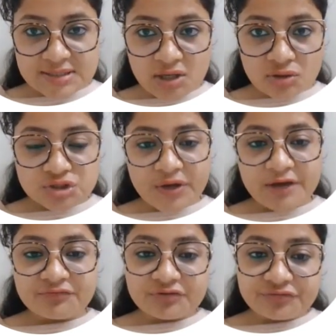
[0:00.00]
They also
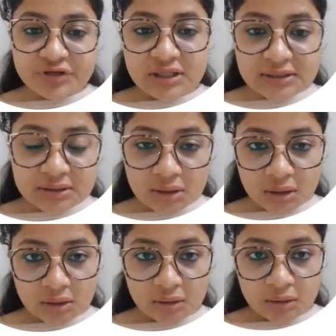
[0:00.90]
have different
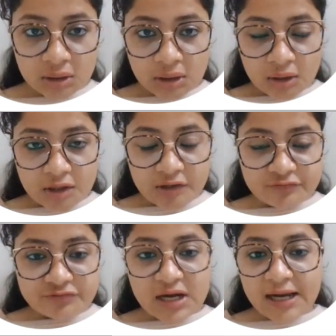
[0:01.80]

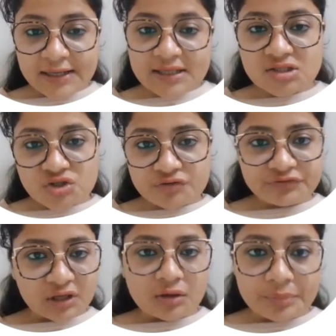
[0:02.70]
varieties of
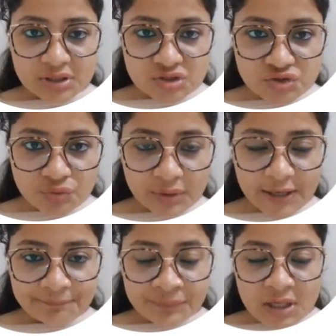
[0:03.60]
fingerprints.
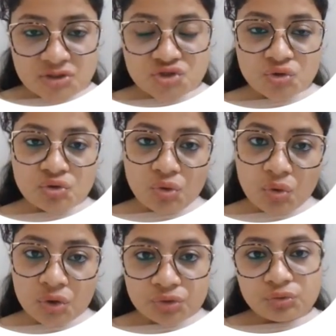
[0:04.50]
Okay, so
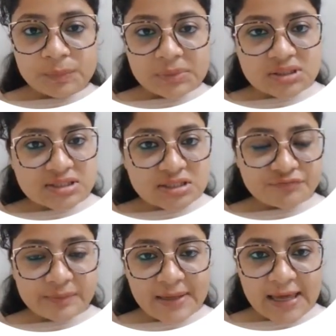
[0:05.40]
no two person
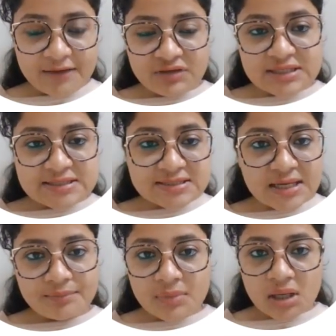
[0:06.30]
will be having
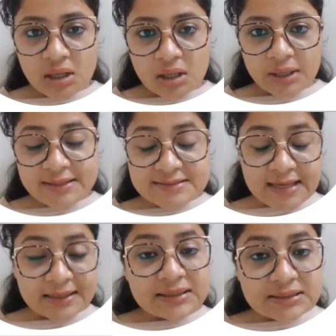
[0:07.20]
same
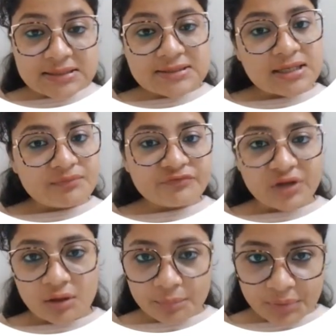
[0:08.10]
exactly the same
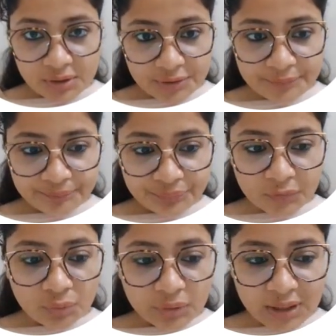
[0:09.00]
fingerprint.
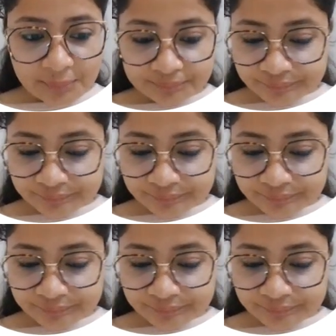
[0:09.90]
Okay.